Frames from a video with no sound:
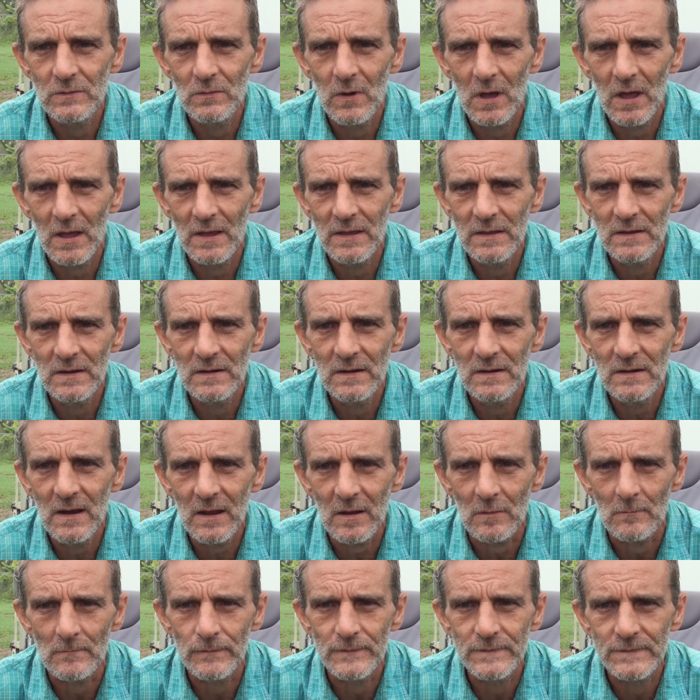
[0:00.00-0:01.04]
you are
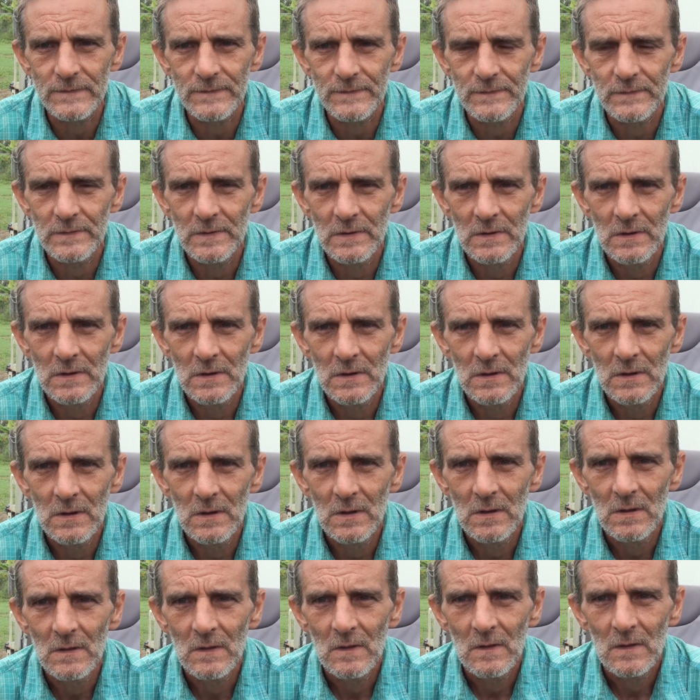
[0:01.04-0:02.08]
inept.
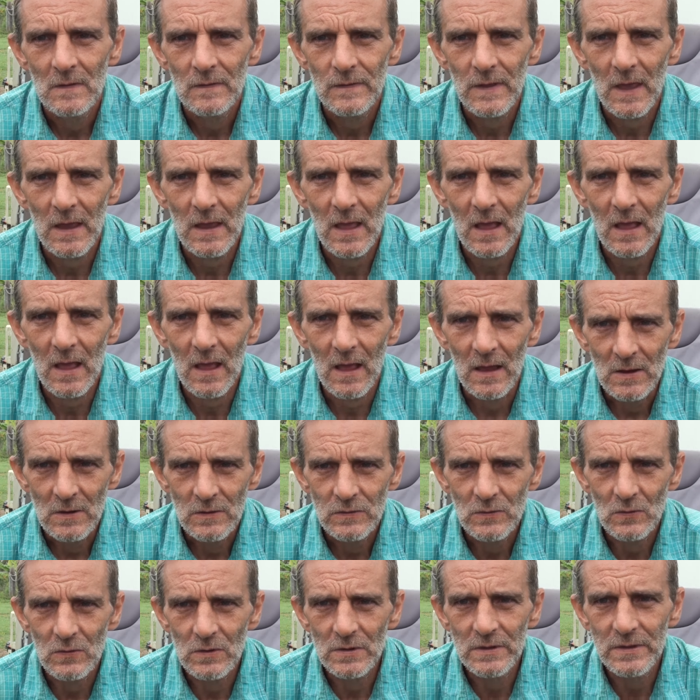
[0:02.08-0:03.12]
They are
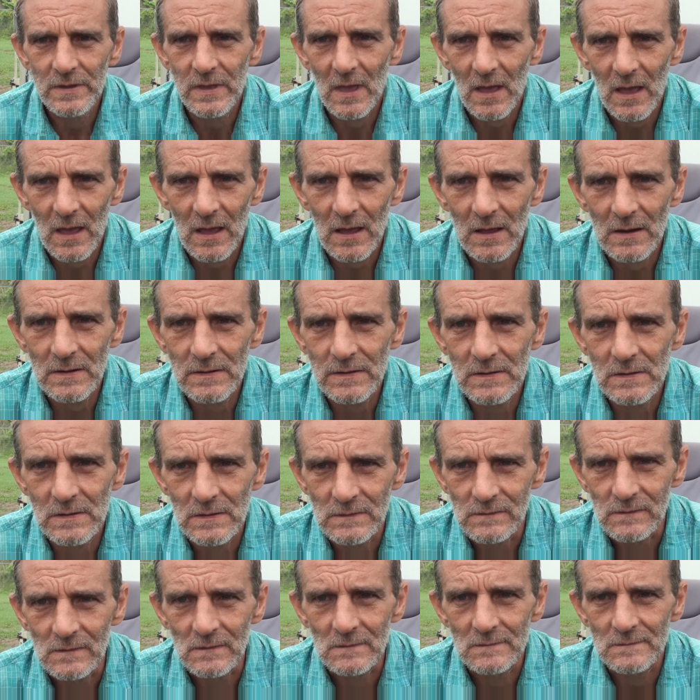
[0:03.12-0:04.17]
your
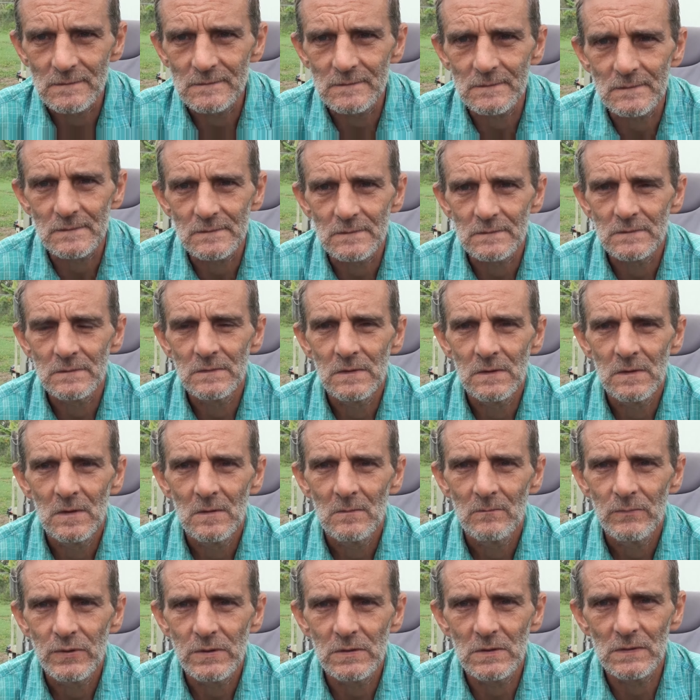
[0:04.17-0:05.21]
guardians
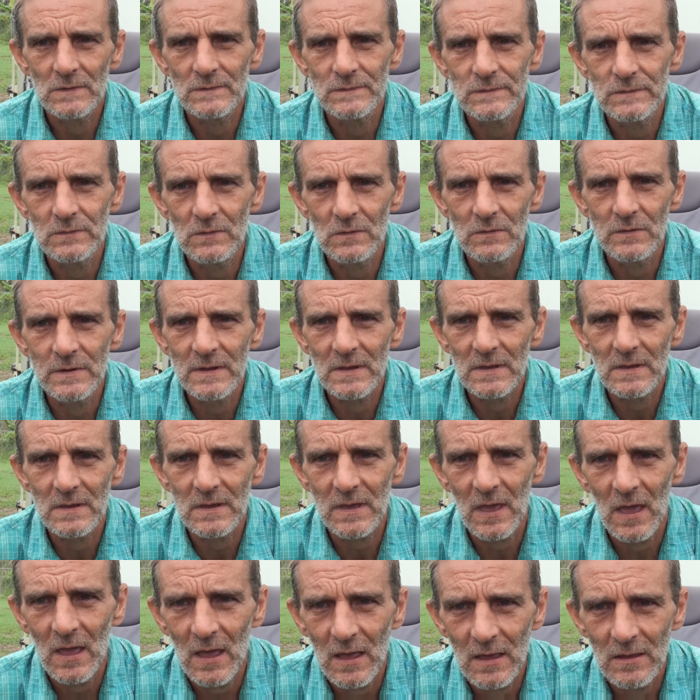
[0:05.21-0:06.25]
because you're
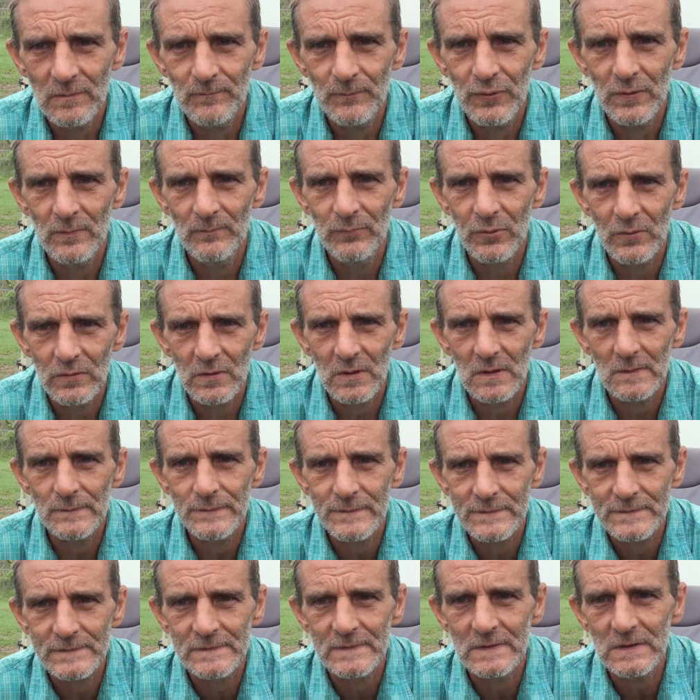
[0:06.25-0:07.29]
incapable of
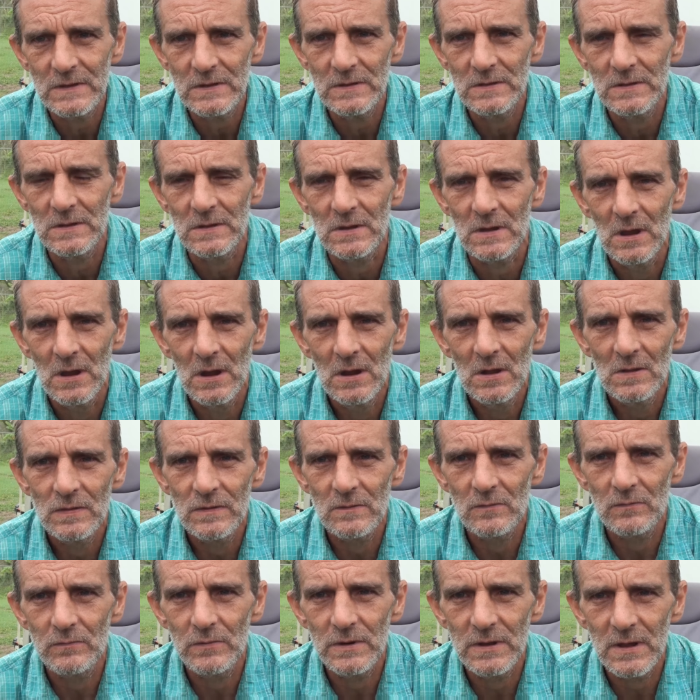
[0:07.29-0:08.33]
seeing
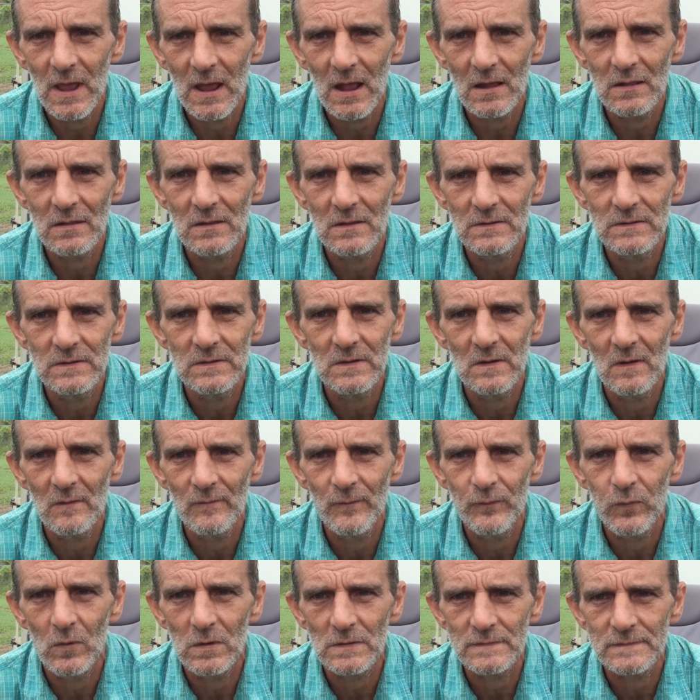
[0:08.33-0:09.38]
the reality
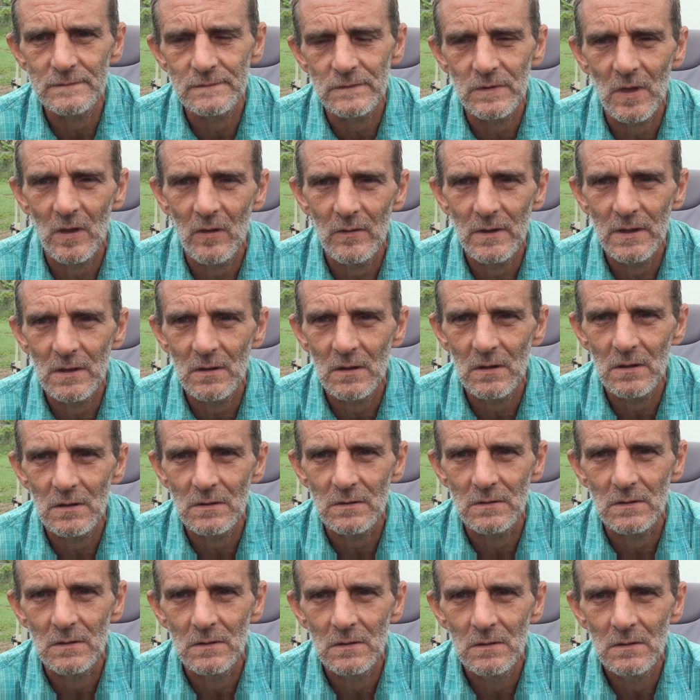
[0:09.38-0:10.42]
of what's going
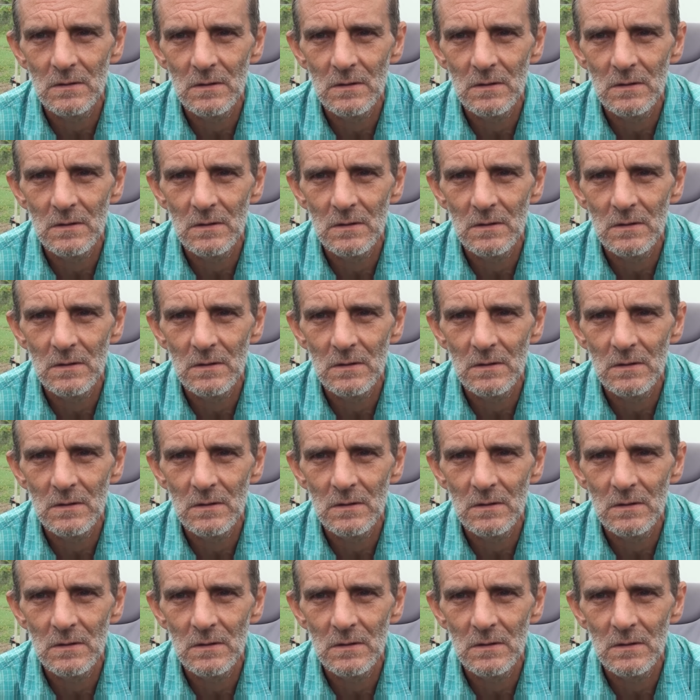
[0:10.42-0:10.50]
on.